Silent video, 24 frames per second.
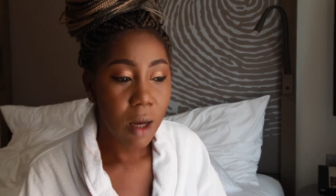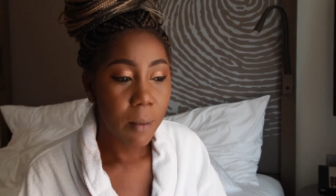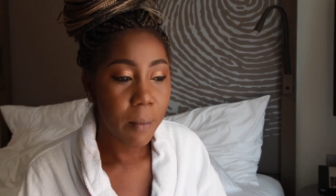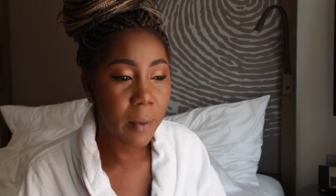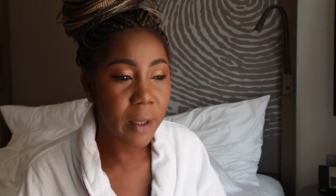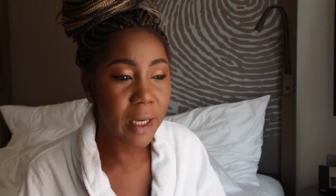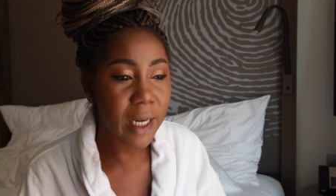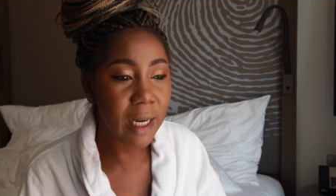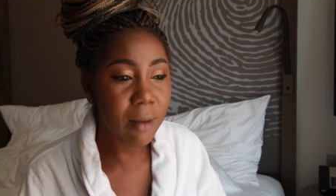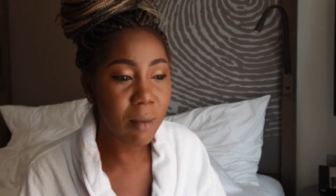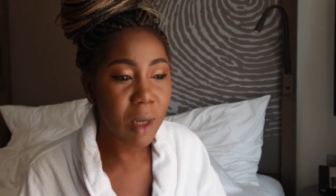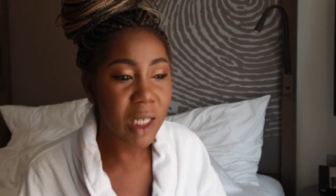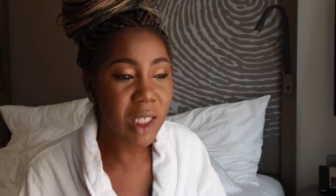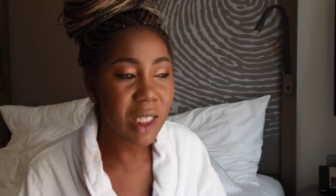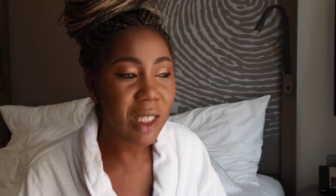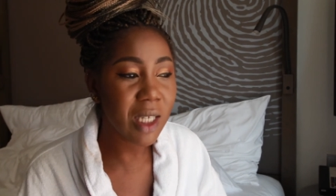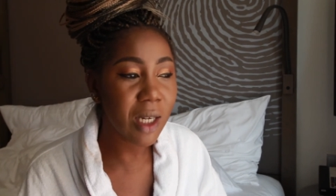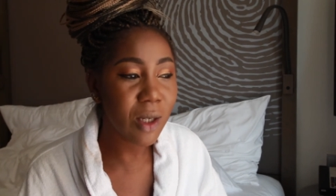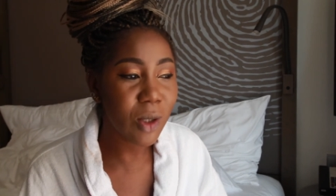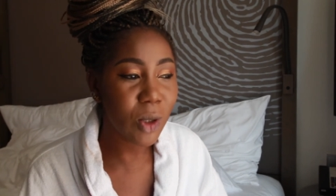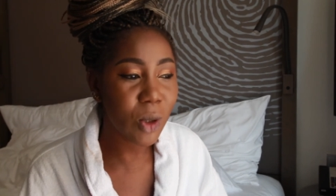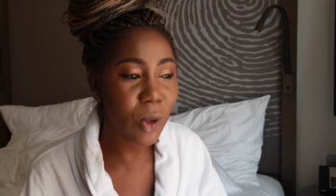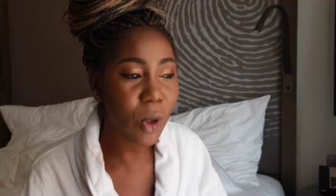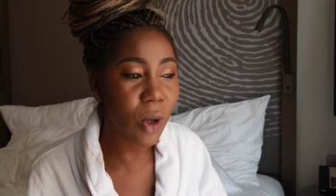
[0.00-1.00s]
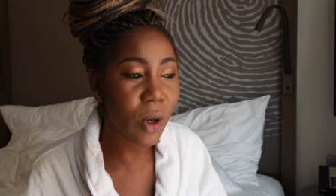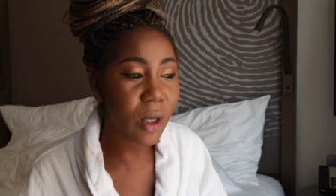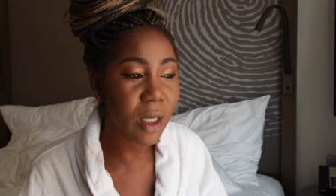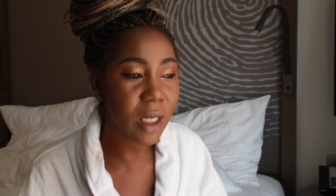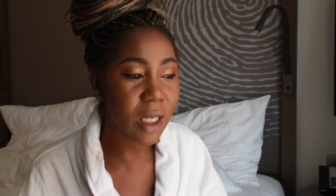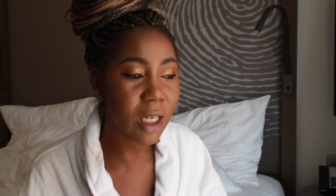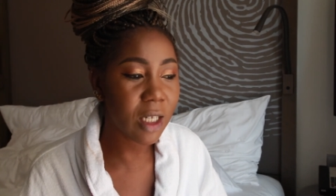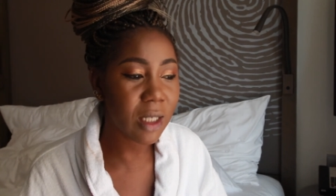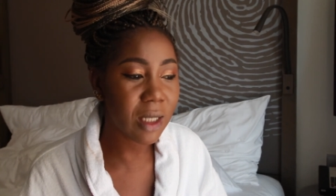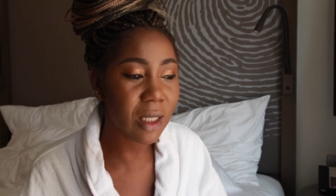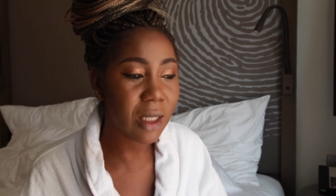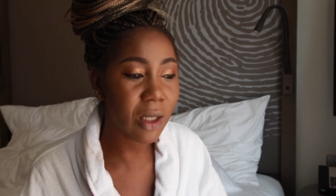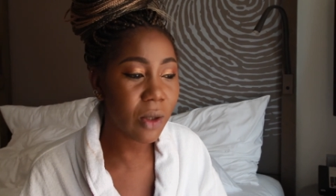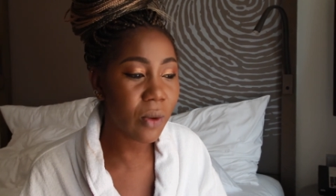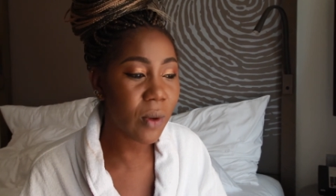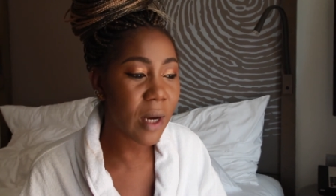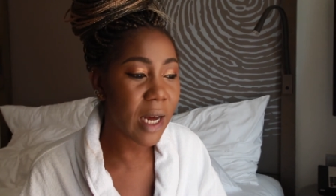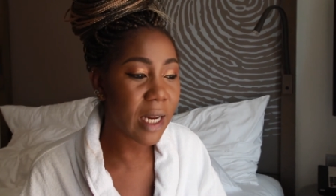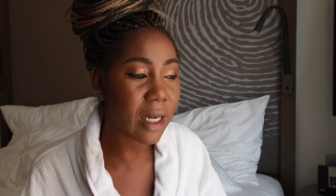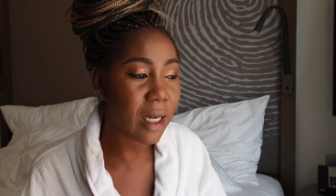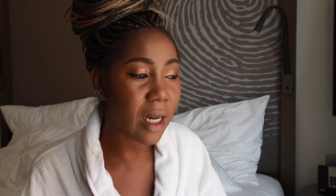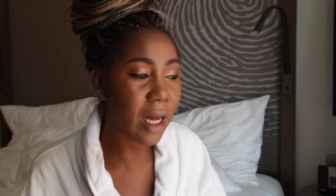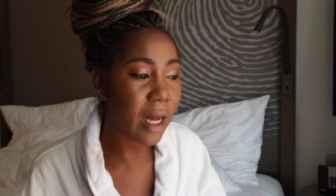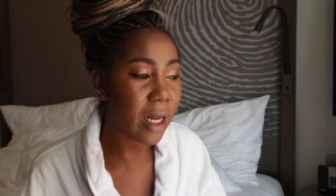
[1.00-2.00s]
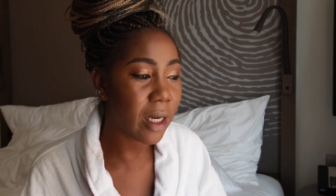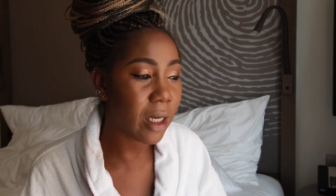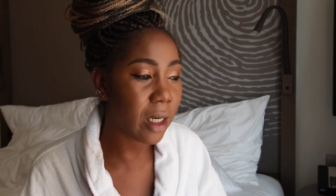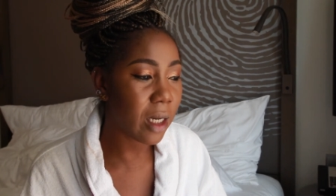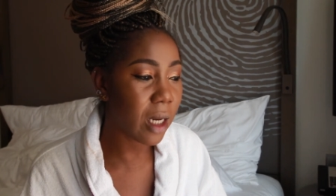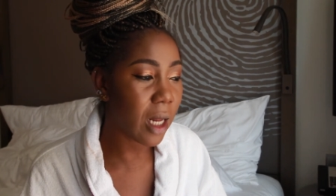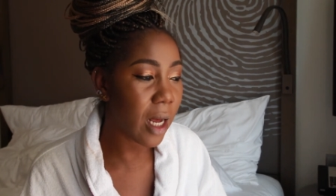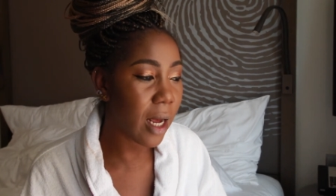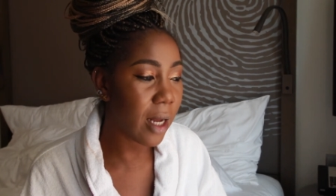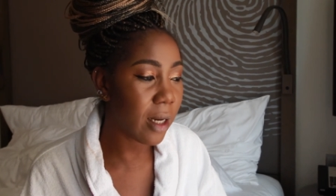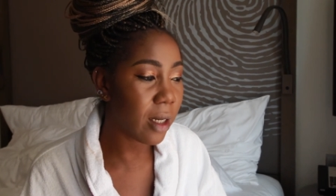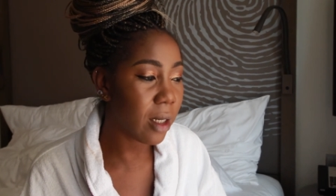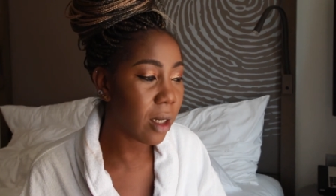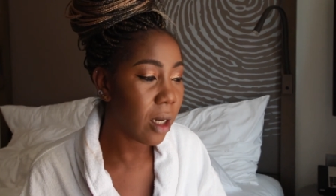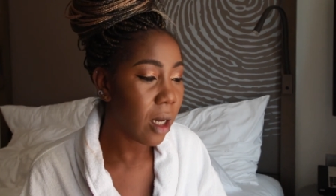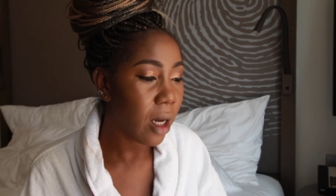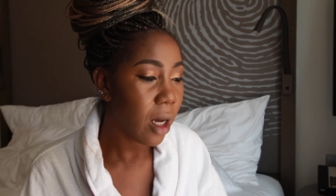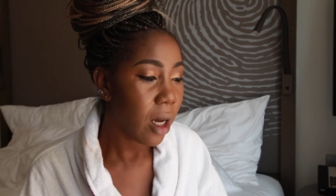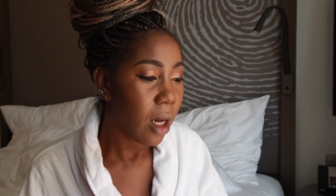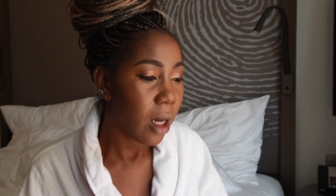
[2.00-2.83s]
But then my sister saw the zeal and